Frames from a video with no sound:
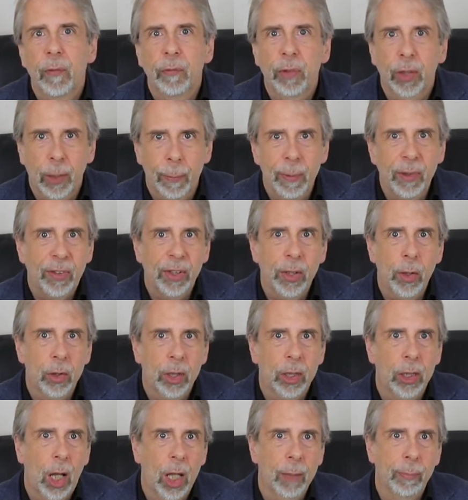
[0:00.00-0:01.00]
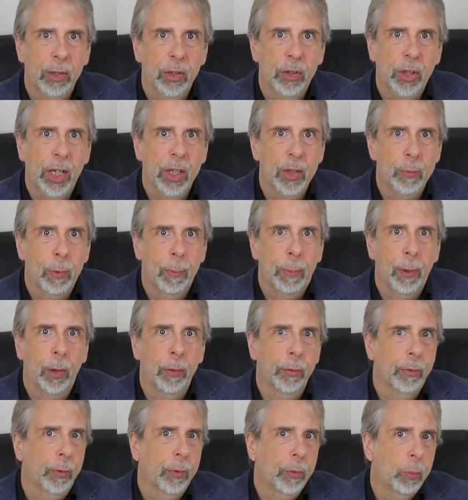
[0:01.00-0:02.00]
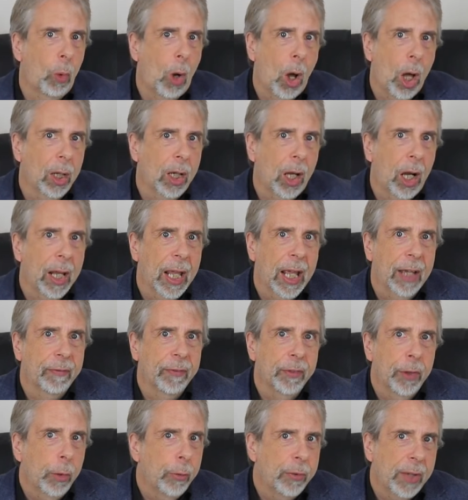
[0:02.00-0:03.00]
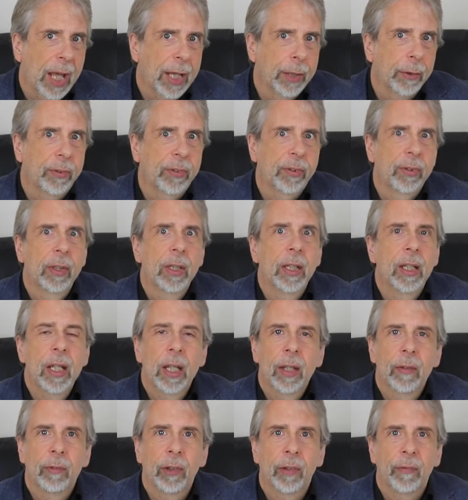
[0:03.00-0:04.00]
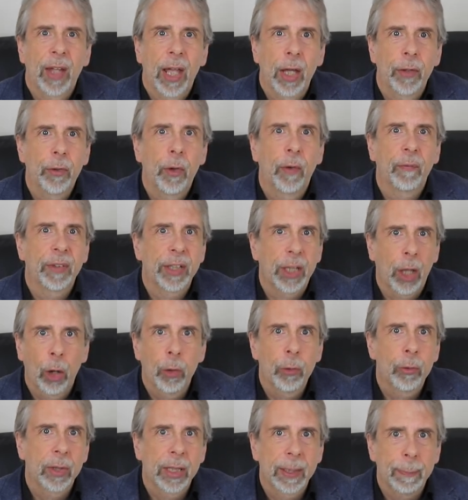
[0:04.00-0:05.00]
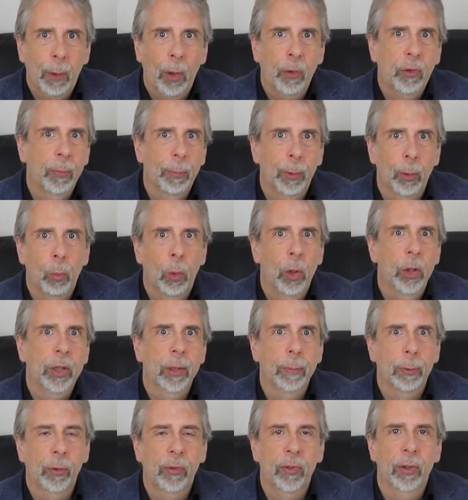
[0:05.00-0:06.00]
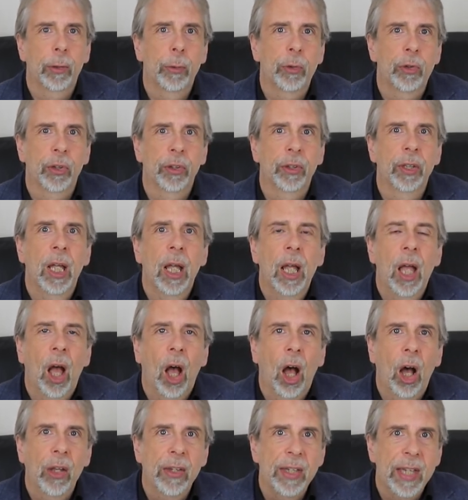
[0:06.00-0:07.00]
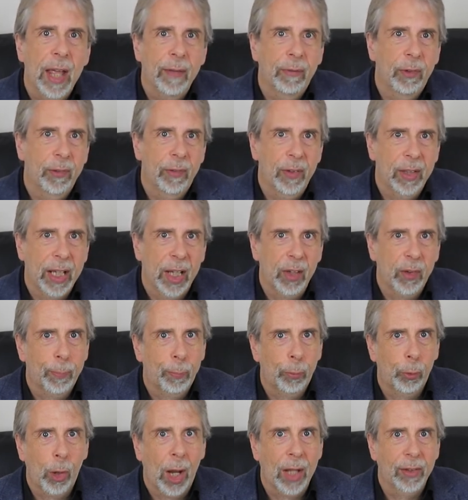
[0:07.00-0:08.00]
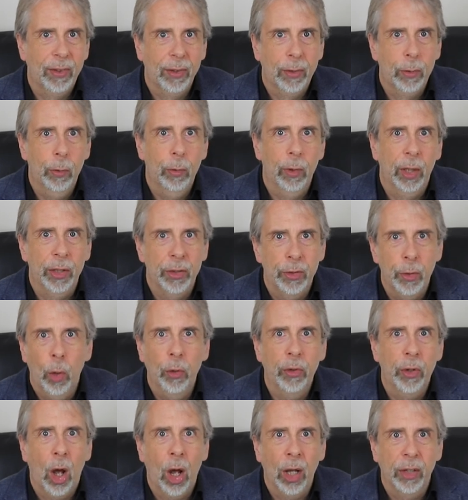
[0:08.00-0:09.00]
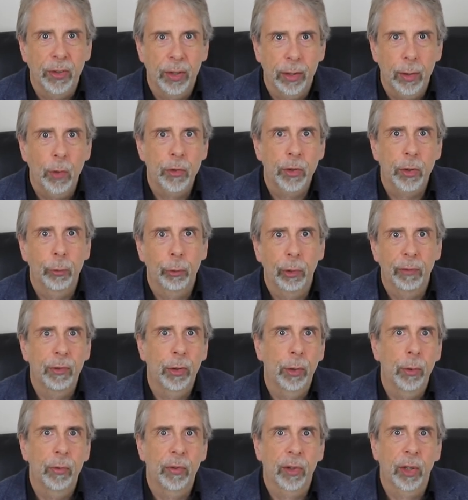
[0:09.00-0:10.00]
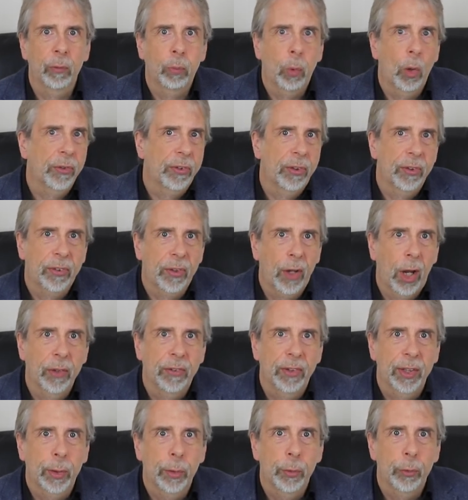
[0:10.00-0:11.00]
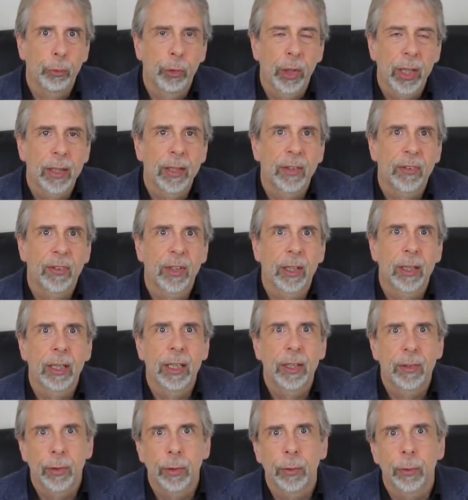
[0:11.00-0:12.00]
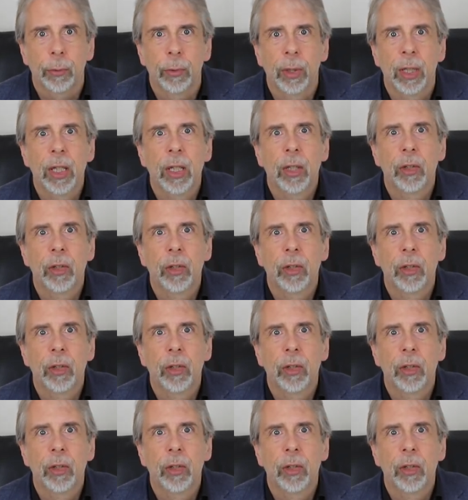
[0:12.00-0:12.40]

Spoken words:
The Committee on Climate Change proposals, while I have no doubt that they are not the only possible workable solution, are nevertheless practical and non-ideological reviews of what society could realistically do